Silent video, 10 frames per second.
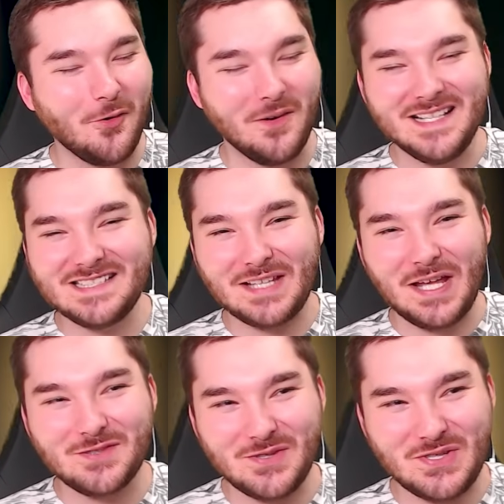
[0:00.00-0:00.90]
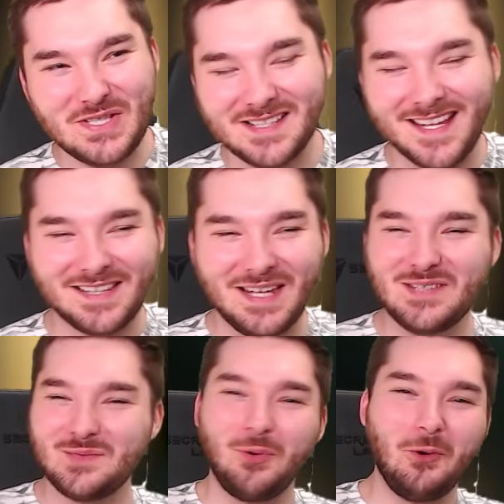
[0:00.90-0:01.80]
What? His lasers just like
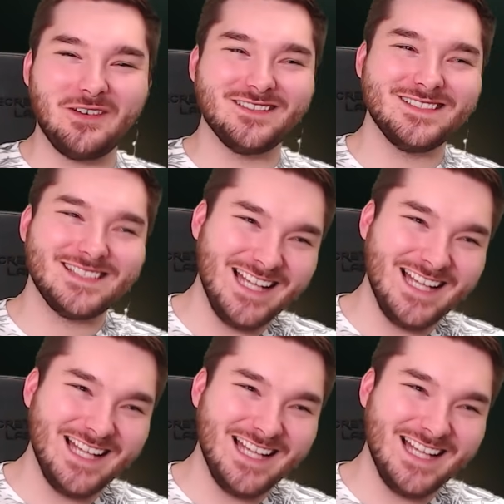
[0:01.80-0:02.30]
laser pointers?